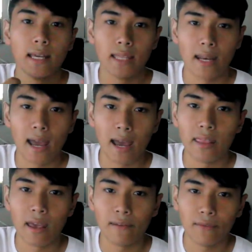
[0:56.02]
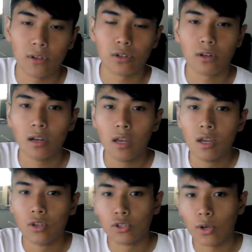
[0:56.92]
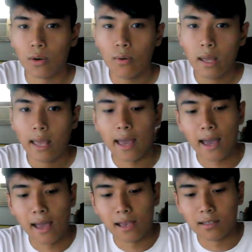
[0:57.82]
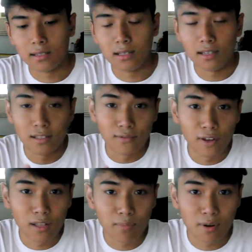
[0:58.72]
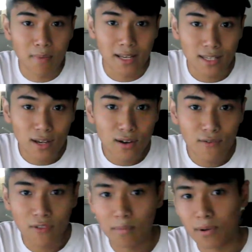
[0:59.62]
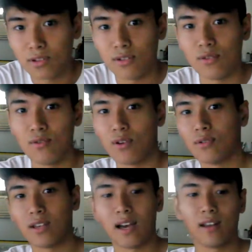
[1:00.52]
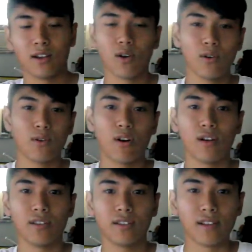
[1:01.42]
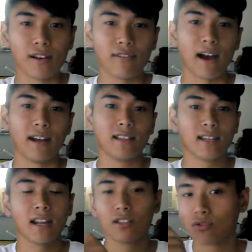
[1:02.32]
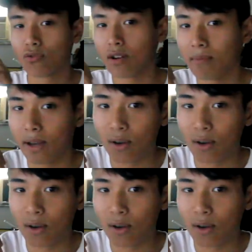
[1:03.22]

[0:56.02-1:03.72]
that had that feature. So as the developer myself, the person who knows how to code all this stuff, I decided to create my